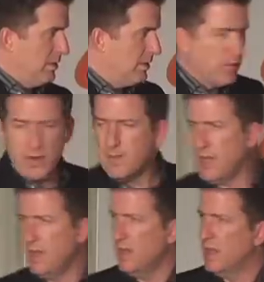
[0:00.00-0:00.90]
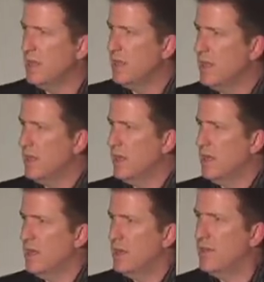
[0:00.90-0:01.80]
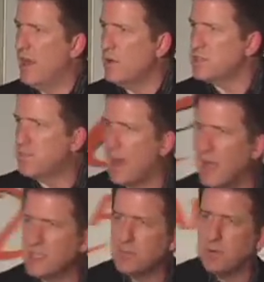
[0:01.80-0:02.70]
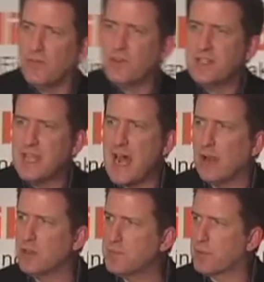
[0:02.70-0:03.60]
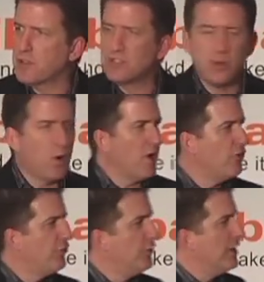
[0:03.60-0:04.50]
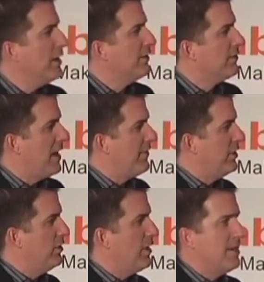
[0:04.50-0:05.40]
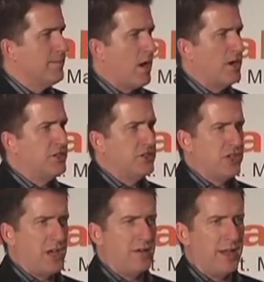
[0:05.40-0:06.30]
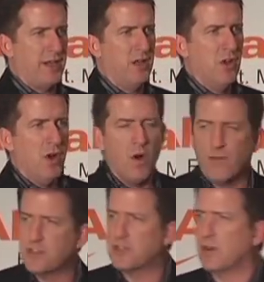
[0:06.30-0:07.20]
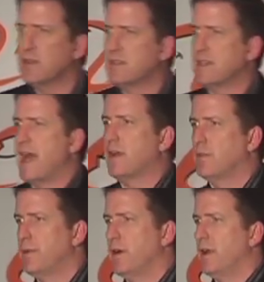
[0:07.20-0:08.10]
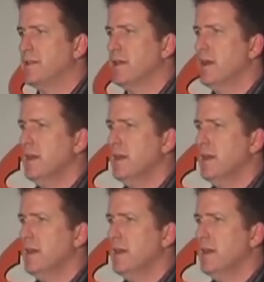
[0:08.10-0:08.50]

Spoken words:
Do you know what I mean? They're responsible for dollars per square foot of revenue and margin generated over certain cycle periods.